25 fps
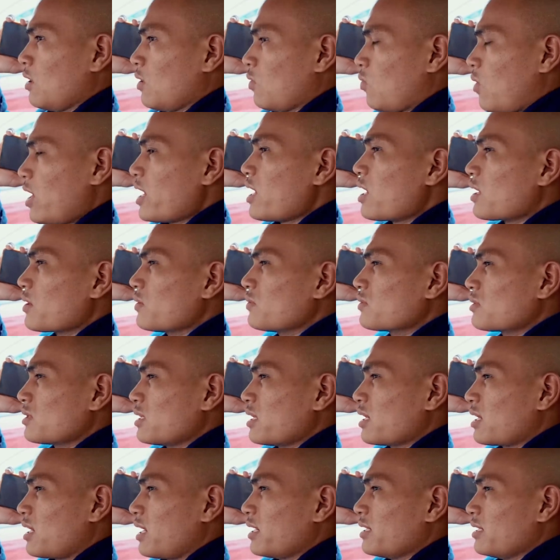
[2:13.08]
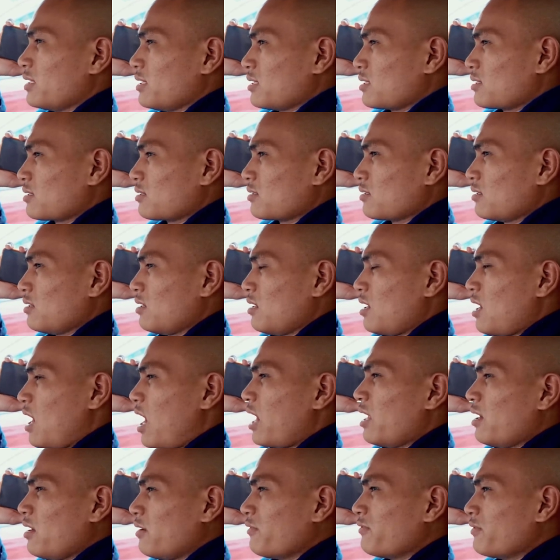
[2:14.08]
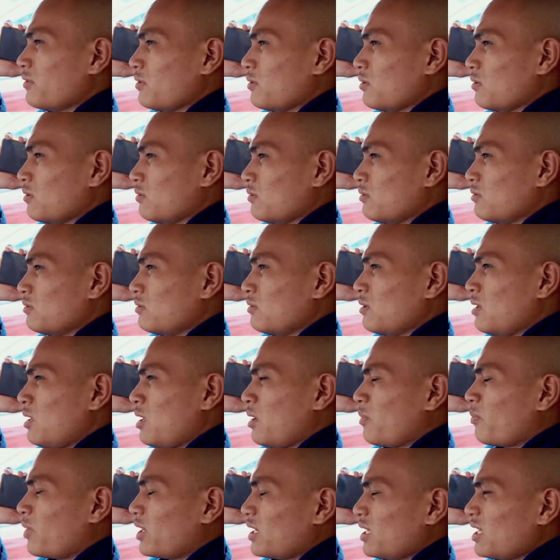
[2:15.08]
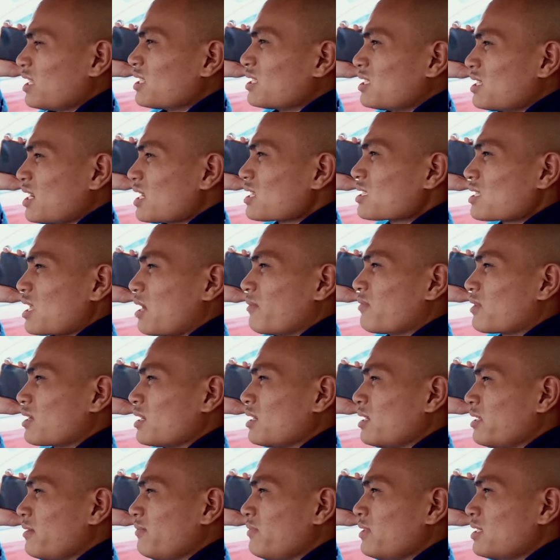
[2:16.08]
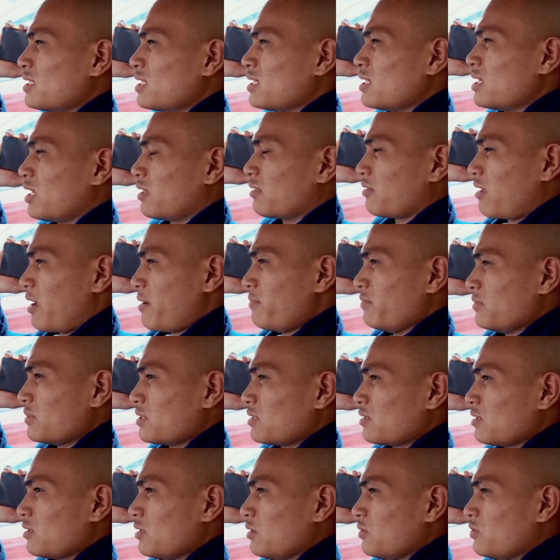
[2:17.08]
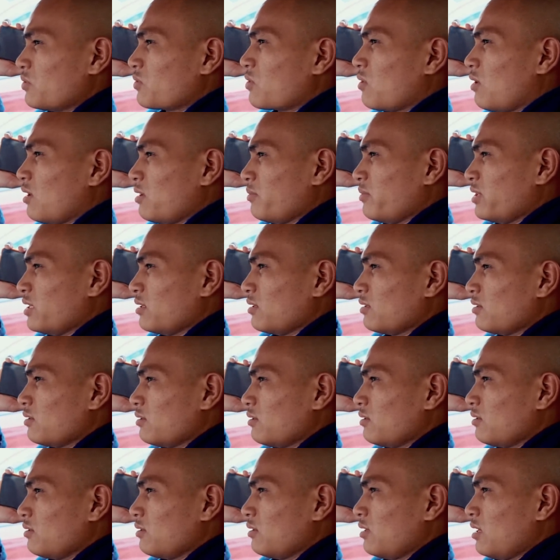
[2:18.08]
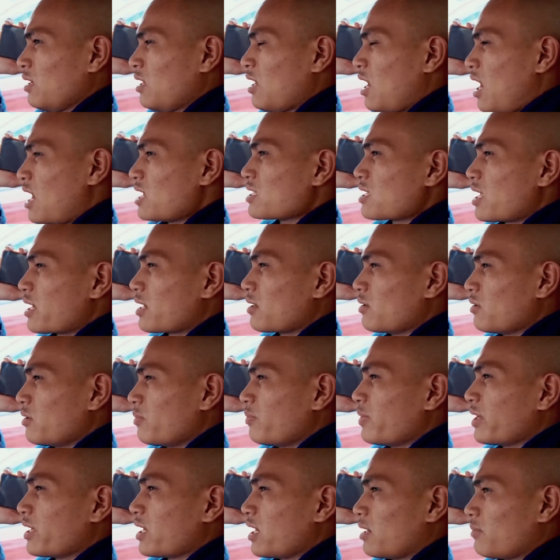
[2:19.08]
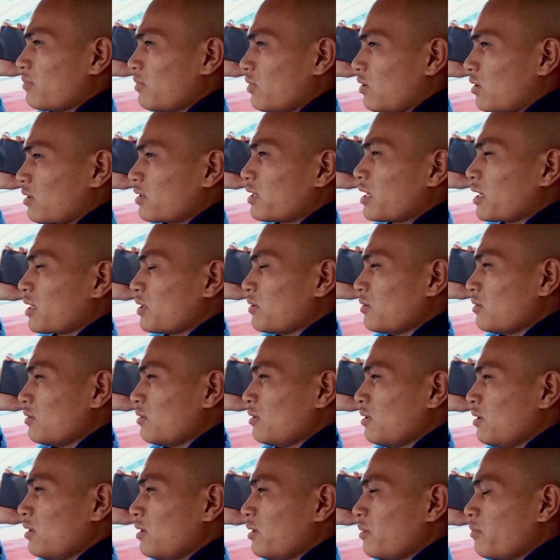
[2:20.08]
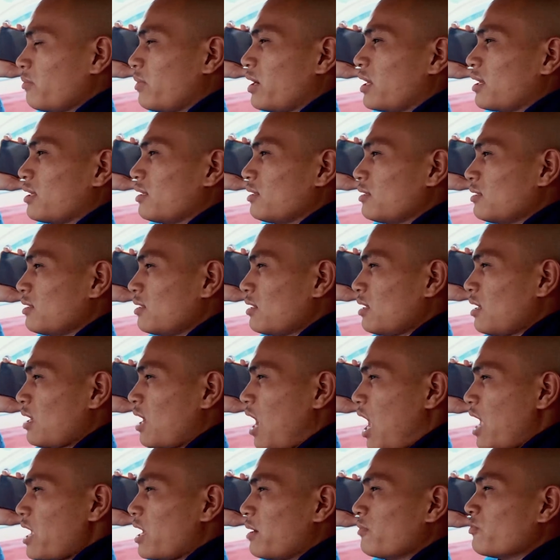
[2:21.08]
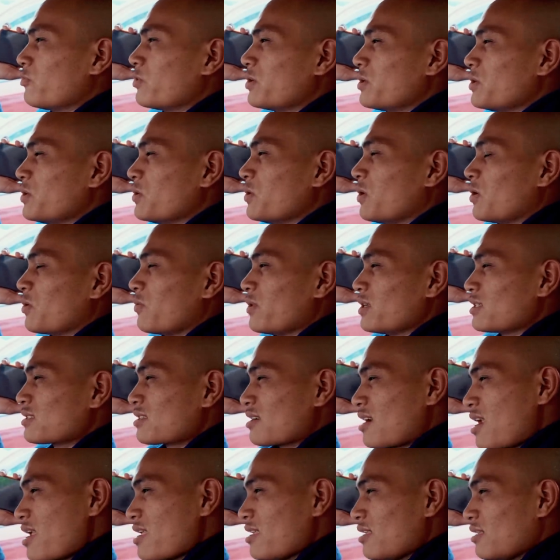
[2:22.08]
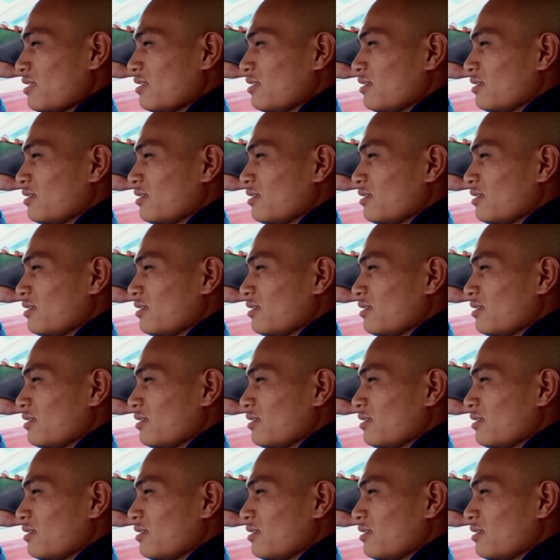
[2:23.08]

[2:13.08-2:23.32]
Why are you saying like this? I love you, but it just I'm really busy that times you call me, as I cannot pick up or take you, but I am with you always, right?